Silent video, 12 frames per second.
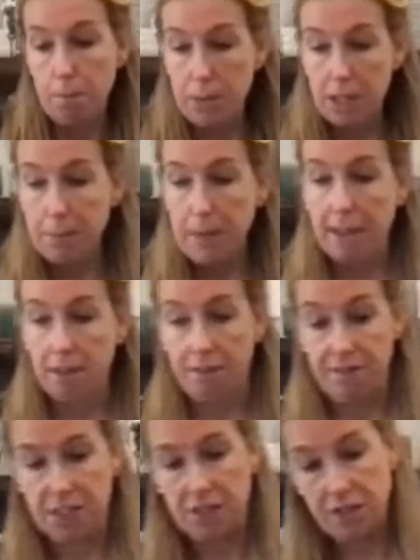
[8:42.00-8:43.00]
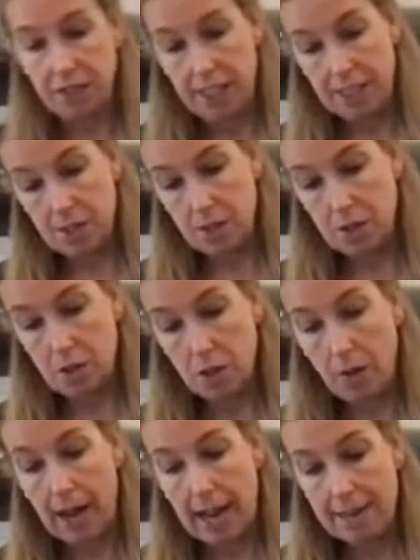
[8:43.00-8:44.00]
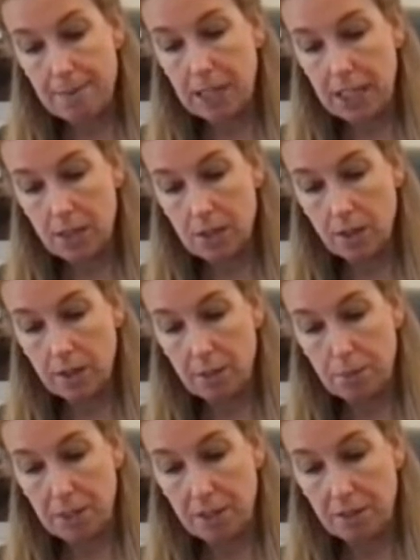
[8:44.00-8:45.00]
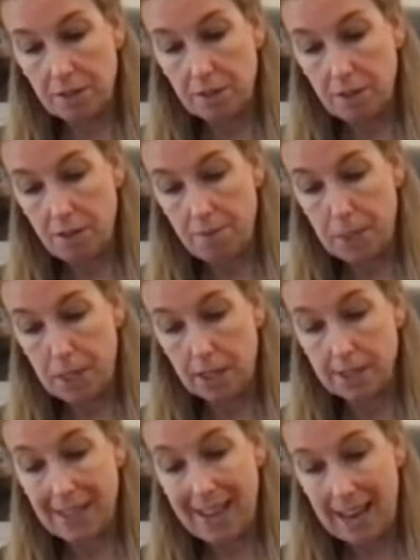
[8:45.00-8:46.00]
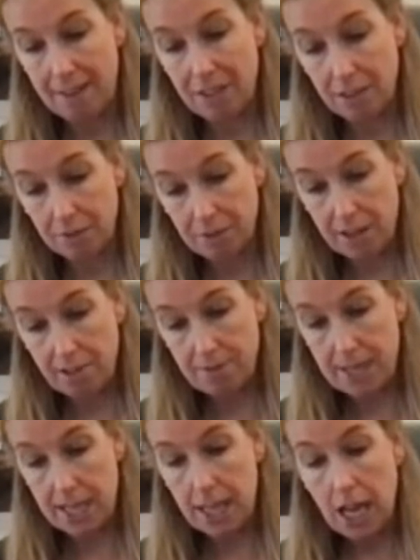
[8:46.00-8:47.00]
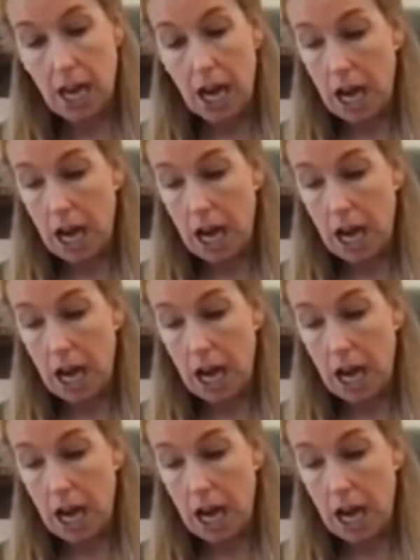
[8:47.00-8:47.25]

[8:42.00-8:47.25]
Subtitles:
Beer battered fish fillets. So I'm going to use a little bit of beer because I have it in front of me.